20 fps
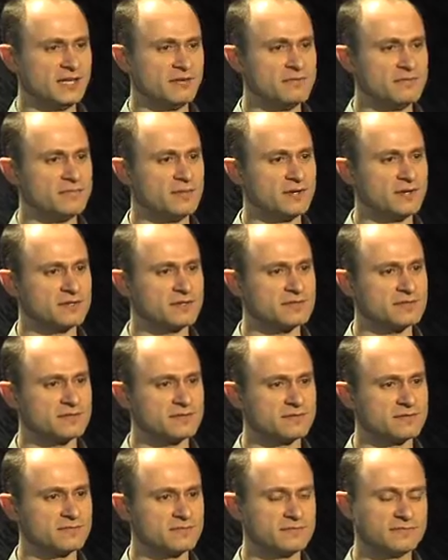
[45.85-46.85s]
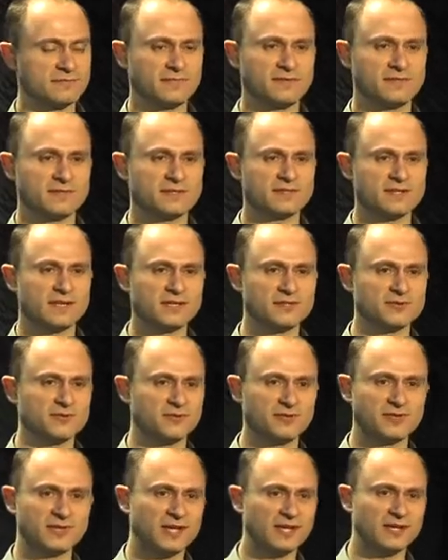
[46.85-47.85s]
their inbox
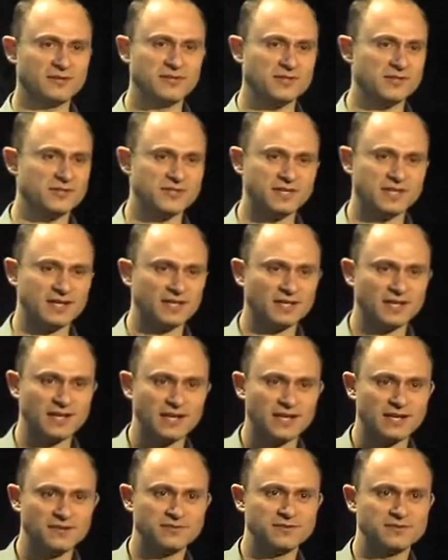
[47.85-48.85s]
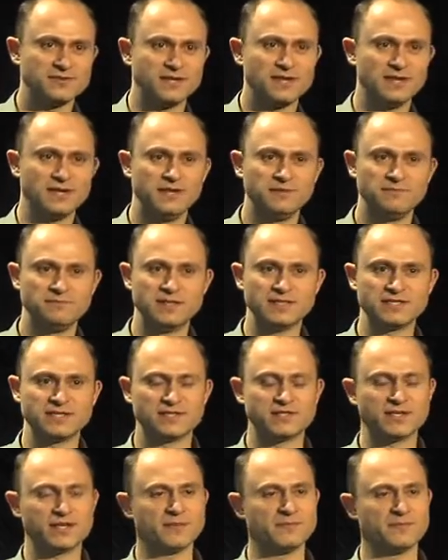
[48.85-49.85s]
titled cloud, using cloud. It's a
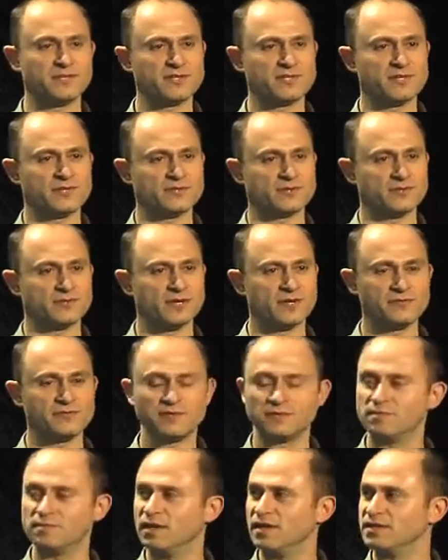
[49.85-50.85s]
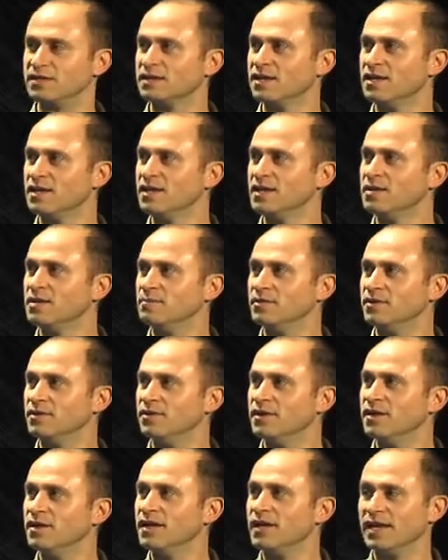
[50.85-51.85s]
term that's used all over the place.
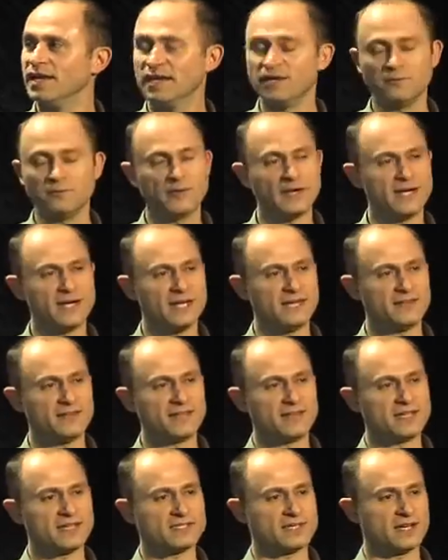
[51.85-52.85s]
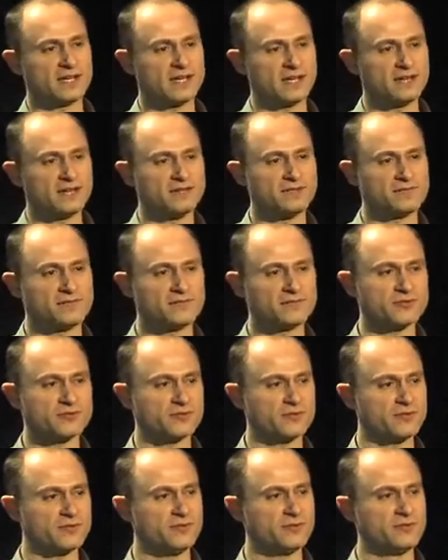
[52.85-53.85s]
But in a way, there's a kind of
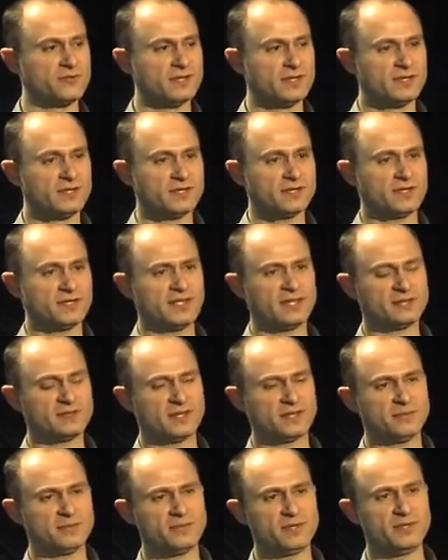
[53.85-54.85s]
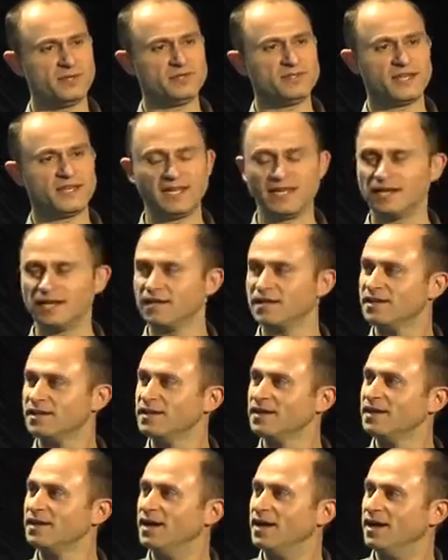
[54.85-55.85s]
true cloud computing
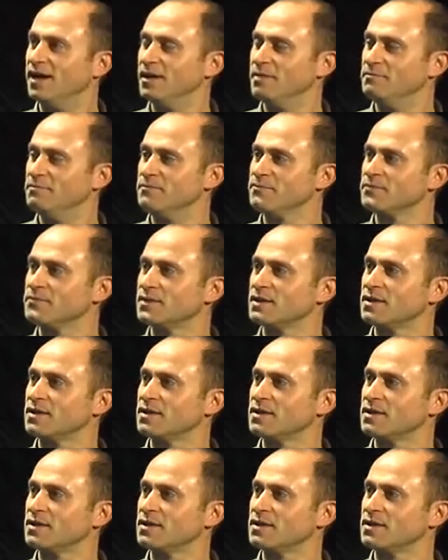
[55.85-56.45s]
kind